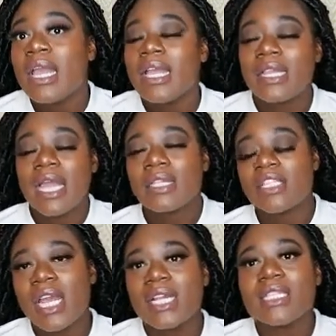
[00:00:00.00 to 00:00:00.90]
And like
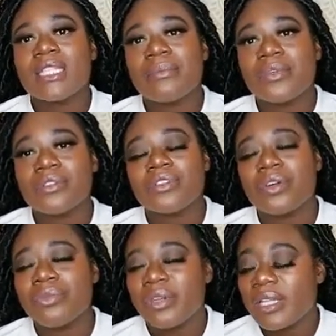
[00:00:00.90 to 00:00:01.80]
Chinese symbols
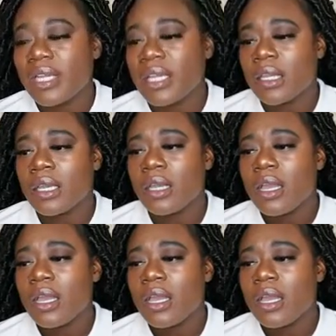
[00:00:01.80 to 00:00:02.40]
don't really,